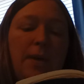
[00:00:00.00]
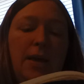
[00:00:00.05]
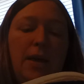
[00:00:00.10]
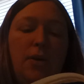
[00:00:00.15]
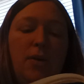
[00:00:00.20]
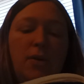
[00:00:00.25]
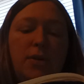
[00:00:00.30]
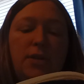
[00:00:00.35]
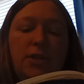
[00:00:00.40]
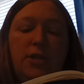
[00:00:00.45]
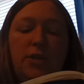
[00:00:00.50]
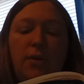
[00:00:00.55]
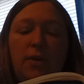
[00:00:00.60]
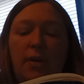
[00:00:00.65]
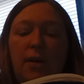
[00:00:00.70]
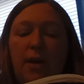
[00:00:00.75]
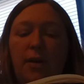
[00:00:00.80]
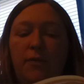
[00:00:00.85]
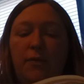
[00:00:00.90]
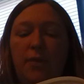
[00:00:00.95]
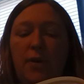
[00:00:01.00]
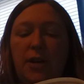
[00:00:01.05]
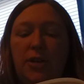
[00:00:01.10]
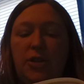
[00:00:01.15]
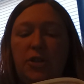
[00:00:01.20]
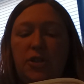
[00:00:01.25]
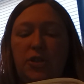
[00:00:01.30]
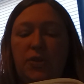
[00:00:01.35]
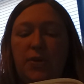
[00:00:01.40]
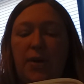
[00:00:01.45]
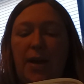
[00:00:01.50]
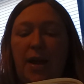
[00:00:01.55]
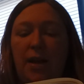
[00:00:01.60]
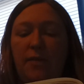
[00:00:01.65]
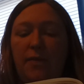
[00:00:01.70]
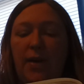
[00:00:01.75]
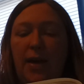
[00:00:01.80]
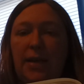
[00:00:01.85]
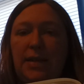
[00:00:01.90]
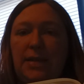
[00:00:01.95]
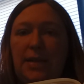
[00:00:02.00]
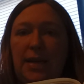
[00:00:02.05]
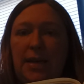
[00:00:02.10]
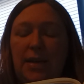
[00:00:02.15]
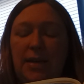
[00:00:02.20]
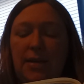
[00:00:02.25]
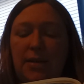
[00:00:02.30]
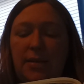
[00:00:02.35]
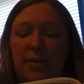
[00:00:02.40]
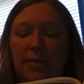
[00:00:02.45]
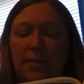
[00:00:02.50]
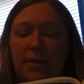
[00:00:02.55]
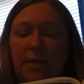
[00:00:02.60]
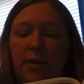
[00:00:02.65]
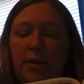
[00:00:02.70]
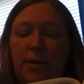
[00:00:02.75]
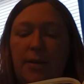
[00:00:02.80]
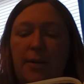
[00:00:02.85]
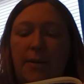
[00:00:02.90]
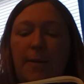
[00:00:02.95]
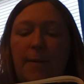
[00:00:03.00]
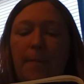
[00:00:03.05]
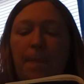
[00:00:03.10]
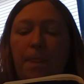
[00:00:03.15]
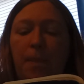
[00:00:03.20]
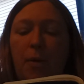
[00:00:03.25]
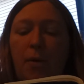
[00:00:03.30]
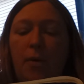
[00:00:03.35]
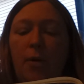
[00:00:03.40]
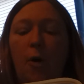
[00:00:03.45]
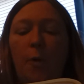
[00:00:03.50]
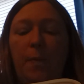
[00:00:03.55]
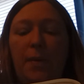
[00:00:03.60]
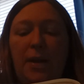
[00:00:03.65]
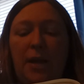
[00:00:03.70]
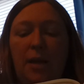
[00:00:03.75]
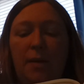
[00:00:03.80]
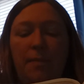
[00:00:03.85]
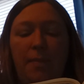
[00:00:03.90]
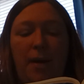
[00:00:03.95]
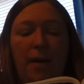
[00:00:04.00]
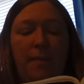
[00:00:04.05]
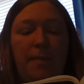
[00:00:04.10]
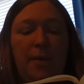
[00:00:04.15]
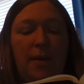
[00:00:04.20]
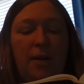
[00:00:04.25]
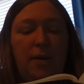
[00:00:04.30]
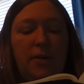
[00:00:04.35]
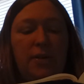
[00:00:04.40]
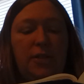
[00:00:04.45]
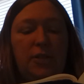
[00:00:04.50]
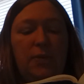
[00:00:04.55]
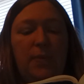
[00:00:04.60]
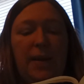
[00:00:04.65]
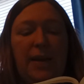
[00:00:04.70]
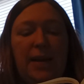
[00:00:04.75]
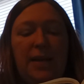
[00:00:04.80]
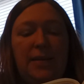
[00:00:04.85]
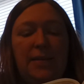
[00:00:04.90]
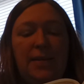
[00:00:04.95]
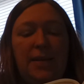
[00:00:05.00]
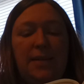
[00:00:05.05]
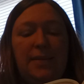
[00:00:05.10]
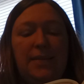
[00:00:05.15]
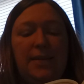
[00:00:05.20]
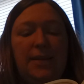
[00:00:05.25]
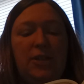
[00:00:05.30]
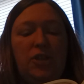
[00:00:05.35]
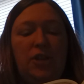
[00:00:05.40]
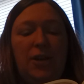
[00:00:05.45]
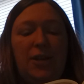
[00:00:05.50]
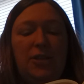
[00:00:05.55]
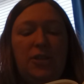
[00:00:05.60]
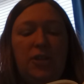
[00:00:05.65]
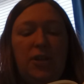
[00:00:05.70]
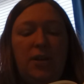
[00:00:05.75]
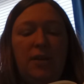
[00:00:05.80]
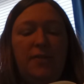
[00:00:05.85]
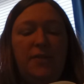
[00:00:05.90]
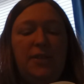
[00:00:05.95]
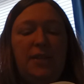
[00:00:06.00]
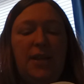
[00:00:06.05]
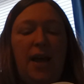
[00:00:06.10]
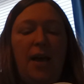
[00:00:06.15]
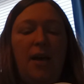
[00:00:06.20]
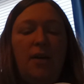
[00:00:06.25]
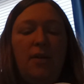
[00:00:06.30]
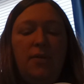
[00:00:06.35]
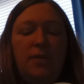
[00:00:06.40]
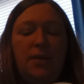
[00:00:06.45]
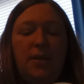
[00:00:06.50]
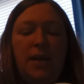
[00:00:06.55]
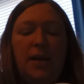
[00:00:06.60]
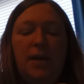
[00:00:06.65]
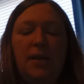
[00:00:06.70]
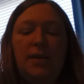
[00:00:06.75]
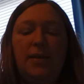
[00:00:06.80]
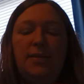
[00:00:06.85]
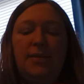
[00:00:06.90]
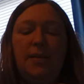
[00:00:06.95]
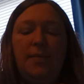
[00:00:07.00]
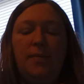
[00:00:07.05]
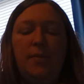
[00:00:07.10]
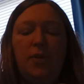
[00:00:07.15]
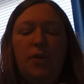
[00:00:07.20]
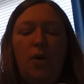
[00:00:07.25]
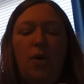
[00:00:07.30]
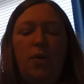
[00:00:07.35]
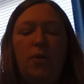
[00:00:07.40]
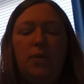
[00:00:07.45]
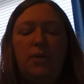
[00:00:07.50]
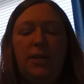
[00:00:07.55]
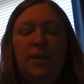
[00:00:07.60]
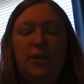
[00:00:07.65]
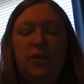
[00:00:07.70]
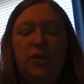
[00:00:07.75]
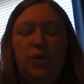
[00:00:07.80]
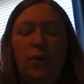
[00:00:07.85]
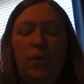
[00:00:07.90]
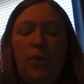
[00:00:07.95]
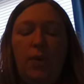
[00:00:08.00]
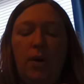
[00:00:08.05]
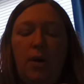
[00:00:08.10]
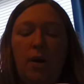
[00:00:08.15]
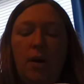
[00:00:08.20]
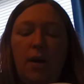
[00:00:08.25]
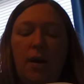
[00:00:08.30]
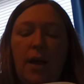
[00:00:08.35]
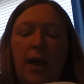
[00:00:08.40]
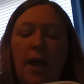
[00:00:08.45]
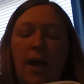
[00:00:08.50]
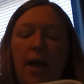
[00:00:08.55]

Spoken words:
be, or stirring a fresh train of ideas, or opening by mere sweetness and suggestion of sound some golden door